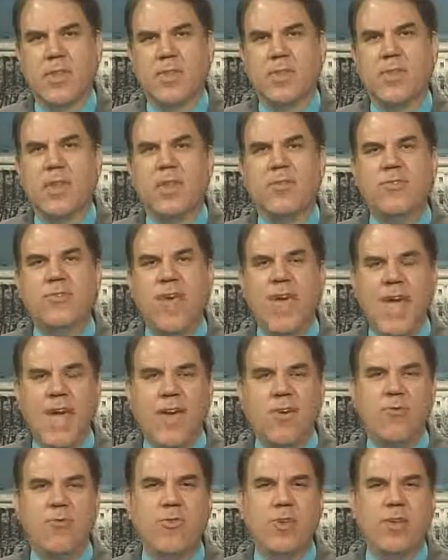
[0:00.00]
Thus,
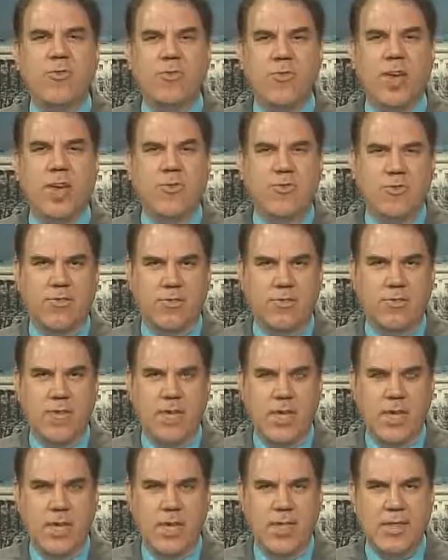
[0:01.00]
every trust
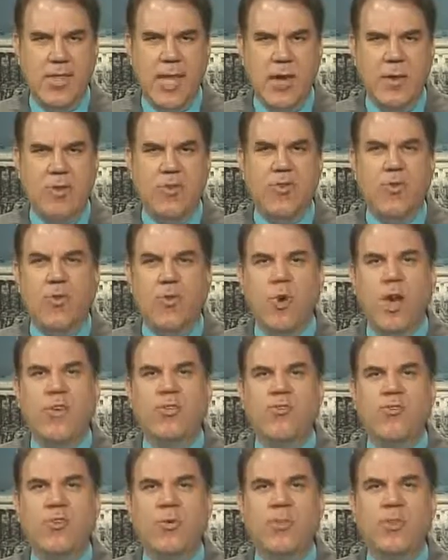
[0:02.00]
now has
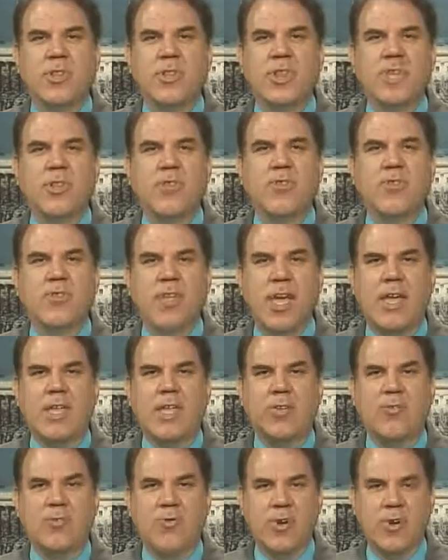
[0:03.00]
questionable legal standing
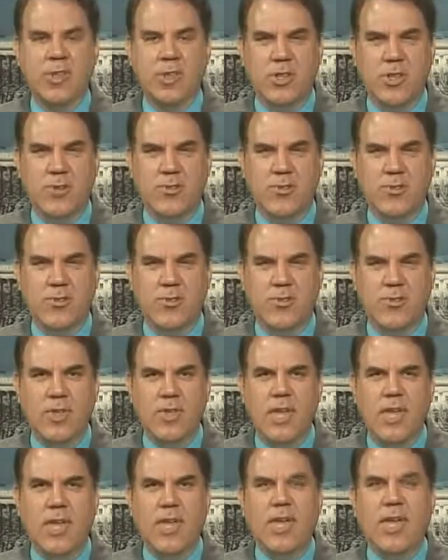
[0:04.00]
in foreclosures
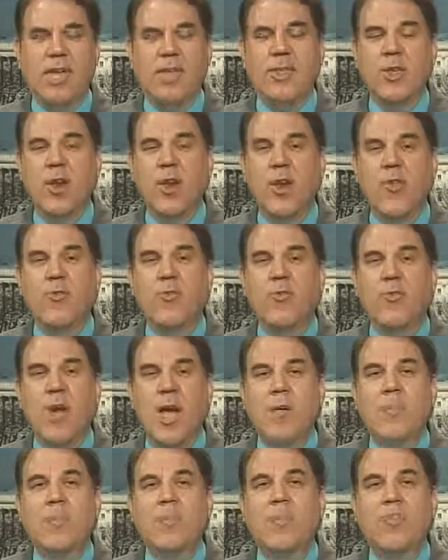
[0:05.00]
in the
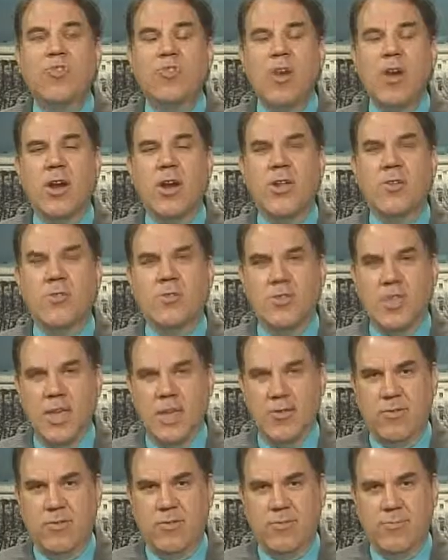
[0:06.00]
overwhelming majority of
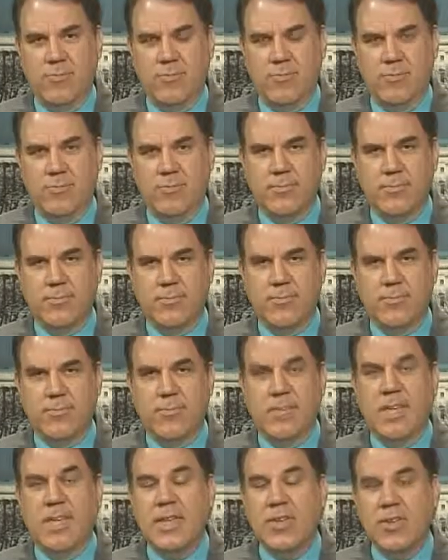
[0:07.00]
states.
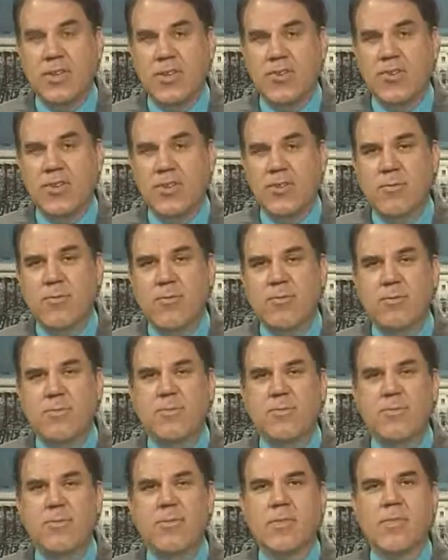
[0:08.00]
In addition,
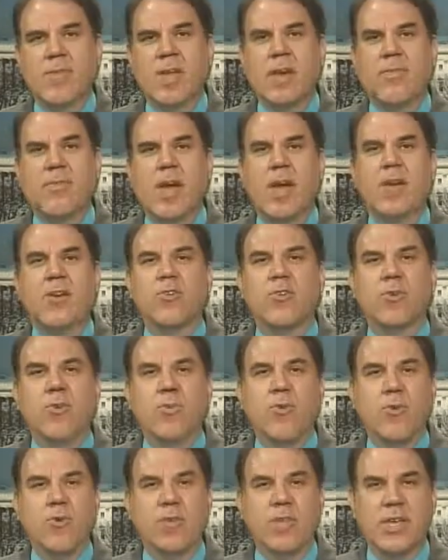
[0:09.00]
their records were
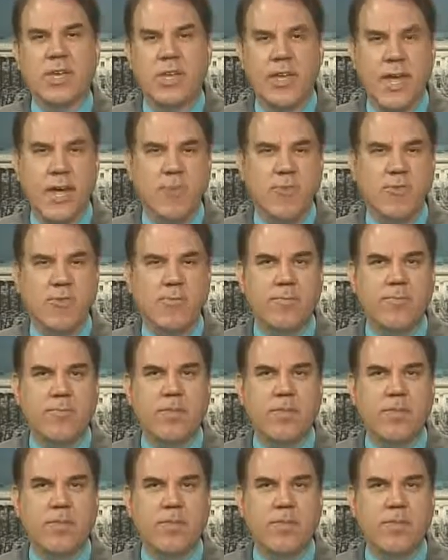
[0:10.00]
poorly kept,